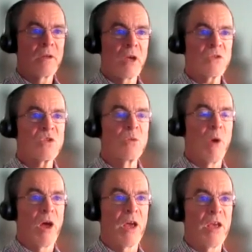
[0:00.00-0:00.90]

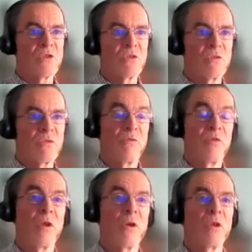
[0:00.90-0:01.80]
customize the
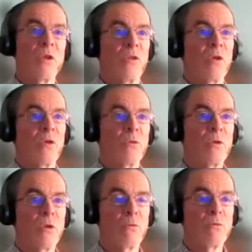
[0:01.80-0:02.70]
view
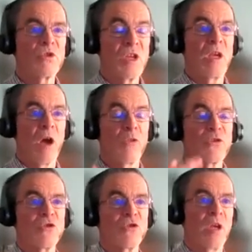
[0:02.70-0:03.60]
you see on
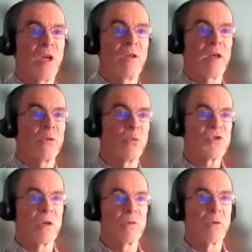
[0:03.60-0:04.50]
screen, and
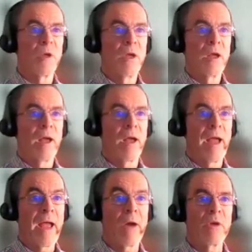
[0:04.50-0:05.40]
also
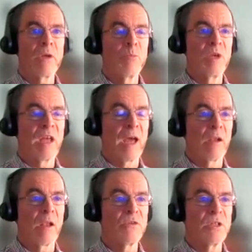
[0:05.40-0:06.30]
how it can be
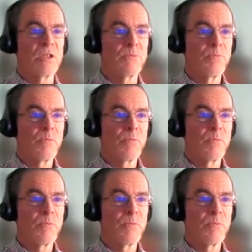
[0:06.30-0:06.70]
downloaded.